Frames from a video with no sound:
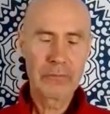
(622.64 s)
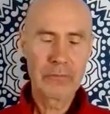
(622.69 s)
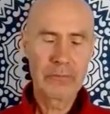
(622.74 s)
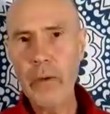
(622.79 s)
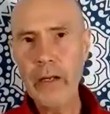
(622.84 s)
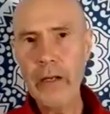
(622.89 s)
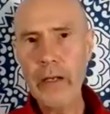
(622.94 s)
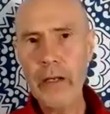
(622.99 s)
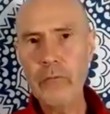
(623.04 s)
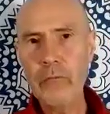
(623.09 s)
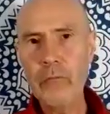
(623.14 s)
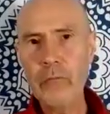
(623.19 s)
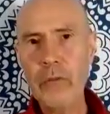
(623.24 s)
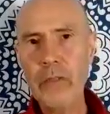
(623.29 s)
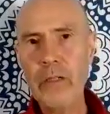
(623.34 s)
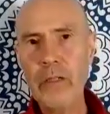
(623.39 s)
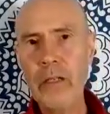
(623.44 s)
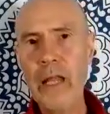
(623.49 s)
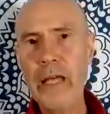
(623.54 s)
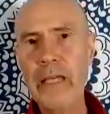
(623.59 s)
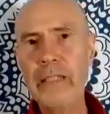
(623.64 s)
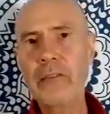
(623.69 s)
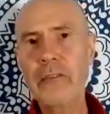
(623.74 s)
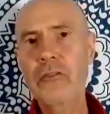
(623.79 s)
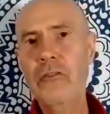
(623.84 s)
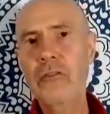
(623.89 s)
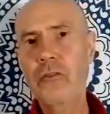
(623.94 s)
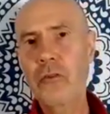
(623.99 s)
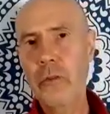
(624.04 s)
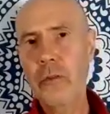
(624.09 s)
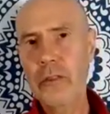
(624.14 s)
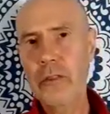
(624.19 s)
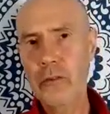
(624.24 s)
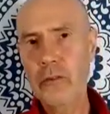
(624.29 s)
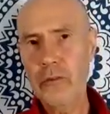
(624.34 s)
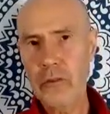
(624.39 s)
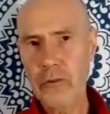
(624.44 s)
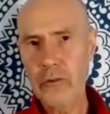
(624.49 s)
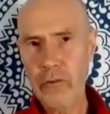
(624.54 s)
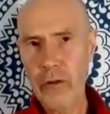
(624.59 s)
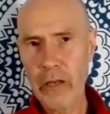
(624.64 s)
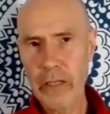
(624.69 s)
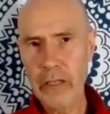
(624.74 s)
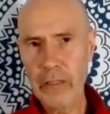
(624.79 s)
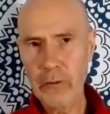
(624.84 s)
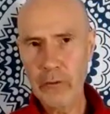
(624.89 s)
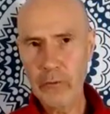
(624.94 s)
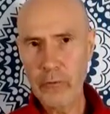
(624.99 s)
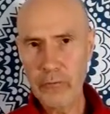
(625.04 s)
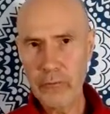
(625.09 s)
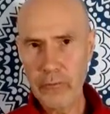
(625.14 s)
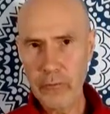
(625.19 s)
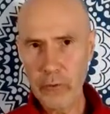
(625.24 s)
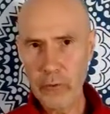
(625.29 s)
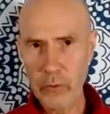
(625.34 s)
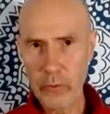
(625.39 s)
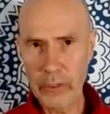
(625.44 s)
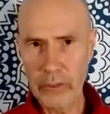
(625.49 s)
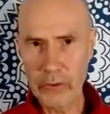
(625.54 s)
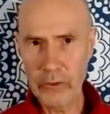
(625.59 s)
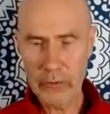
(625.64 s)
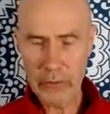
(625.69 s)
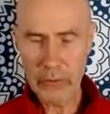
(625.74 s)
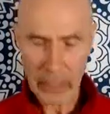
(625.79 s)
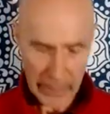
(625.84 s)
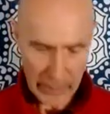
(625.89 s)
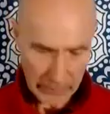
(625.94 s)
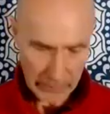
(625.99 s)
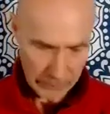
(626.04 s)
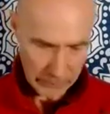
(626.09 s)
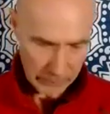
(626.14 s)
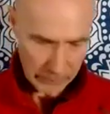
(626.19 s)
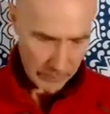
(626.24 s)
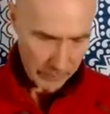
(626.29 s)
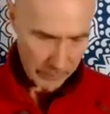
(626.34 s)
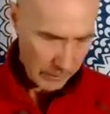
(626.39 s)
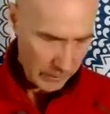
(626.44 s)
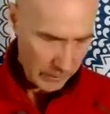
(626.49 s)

where it relates to in the cranial fluid, you have